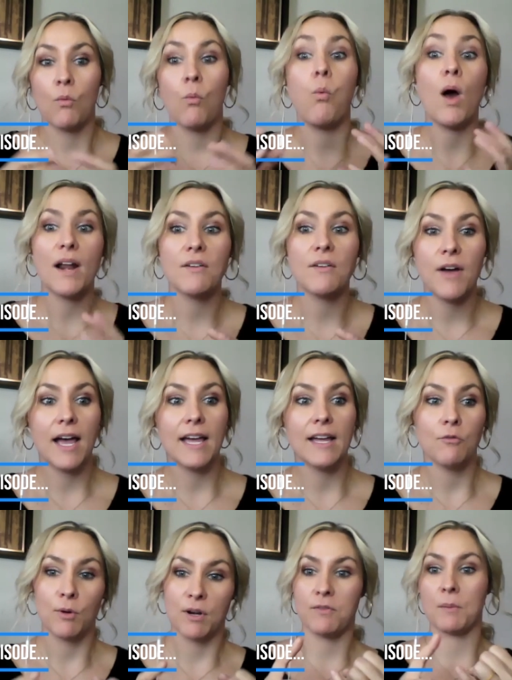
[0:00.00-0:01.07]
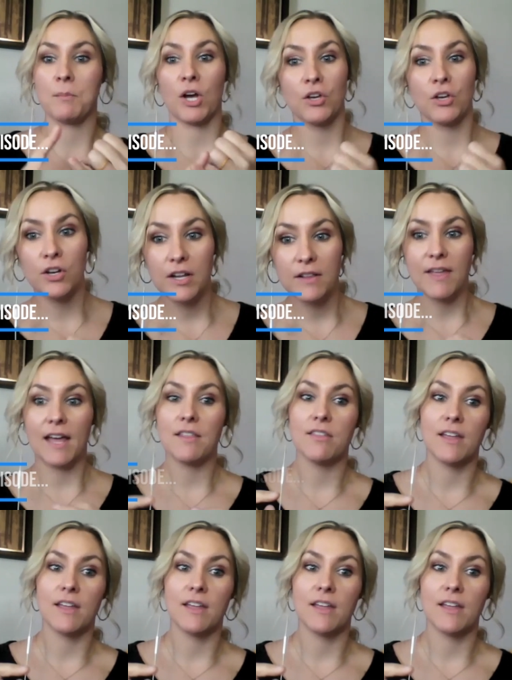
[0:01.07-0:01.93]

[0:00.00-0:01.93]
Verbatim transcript: what if I, what if I'm not good at that